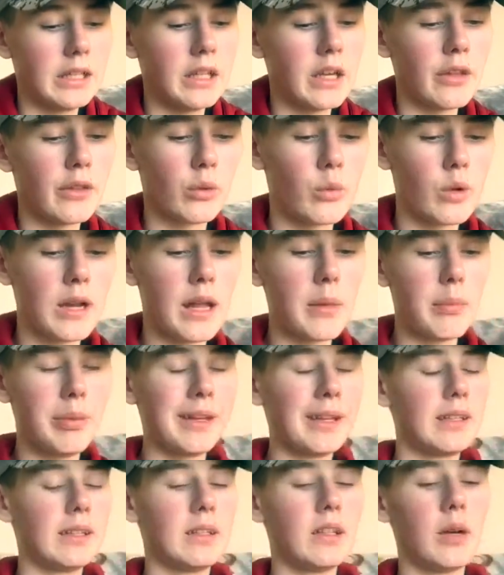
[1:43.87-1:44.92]
The other one I
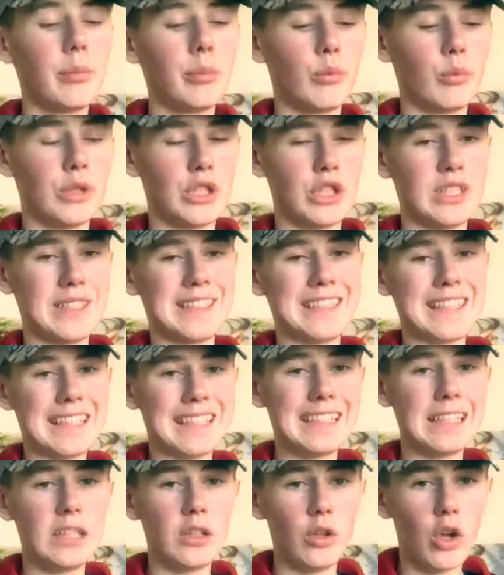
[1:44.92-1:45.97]
picked up, which is a
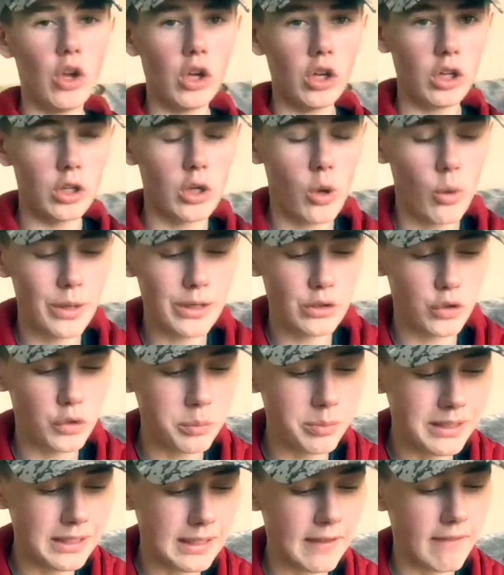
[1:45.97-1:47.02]
going to
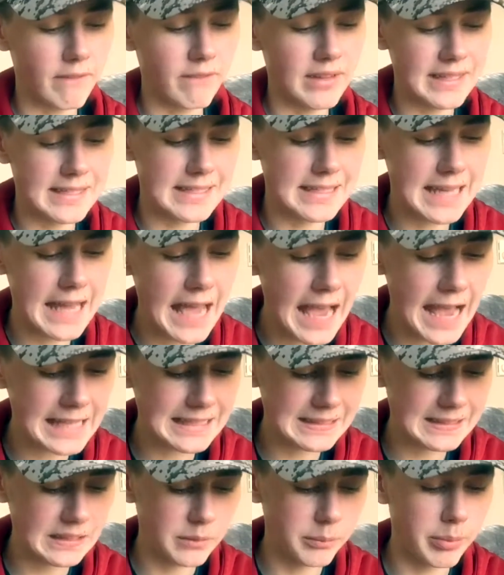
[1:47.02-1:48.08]
be a
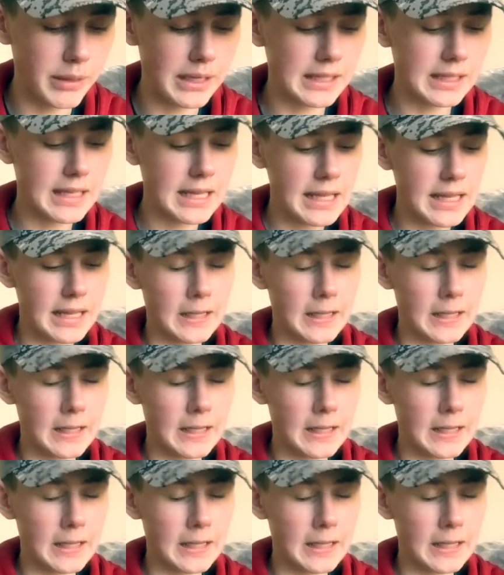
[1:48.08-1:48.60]
fantastic bait,